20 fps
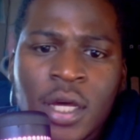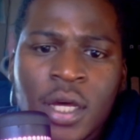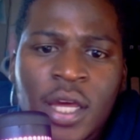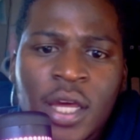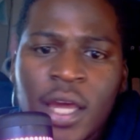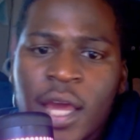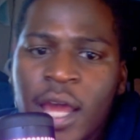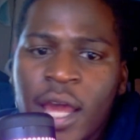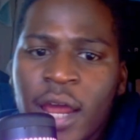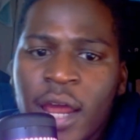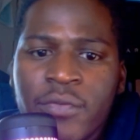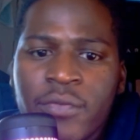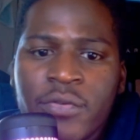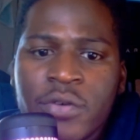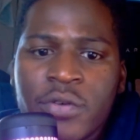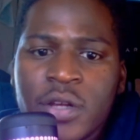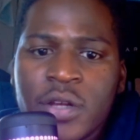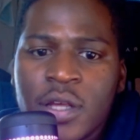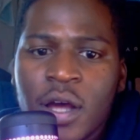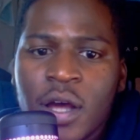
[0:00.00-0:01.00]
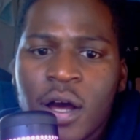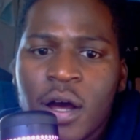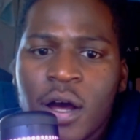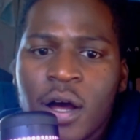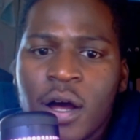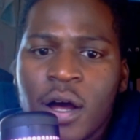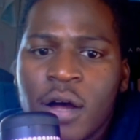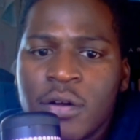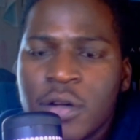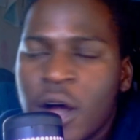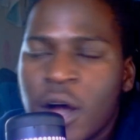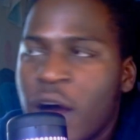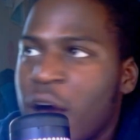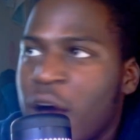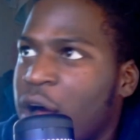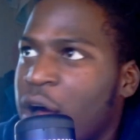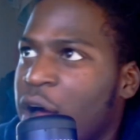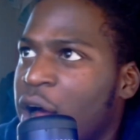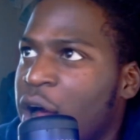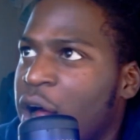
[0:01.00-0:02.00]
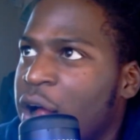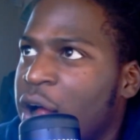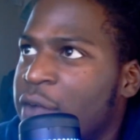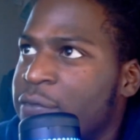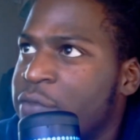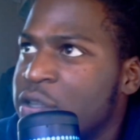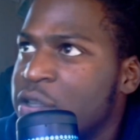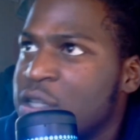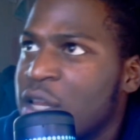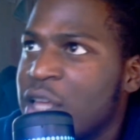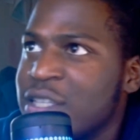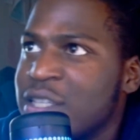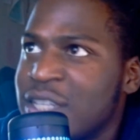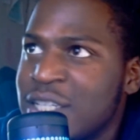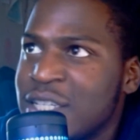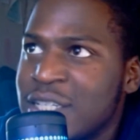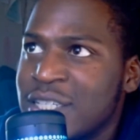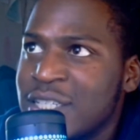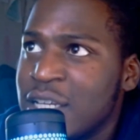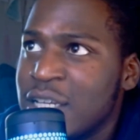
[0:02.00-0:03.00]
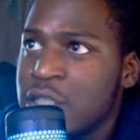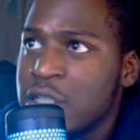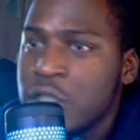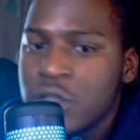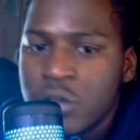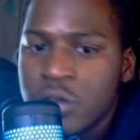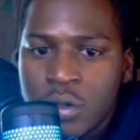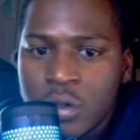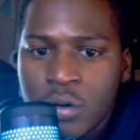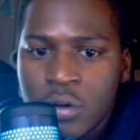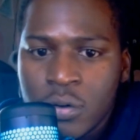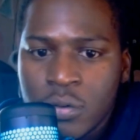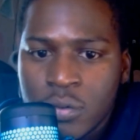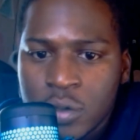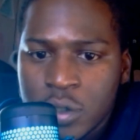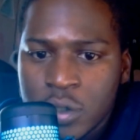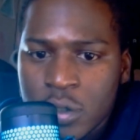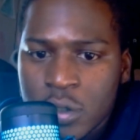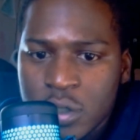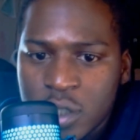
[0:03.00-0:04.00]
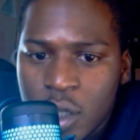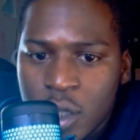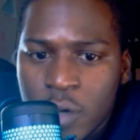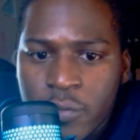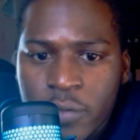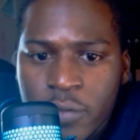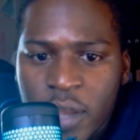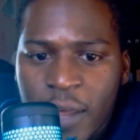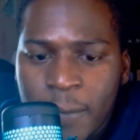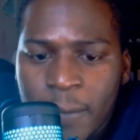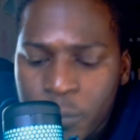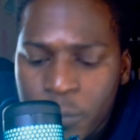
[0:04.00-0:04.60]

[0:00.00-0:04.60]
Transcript: every, uh, visualization session you do with yourself, like,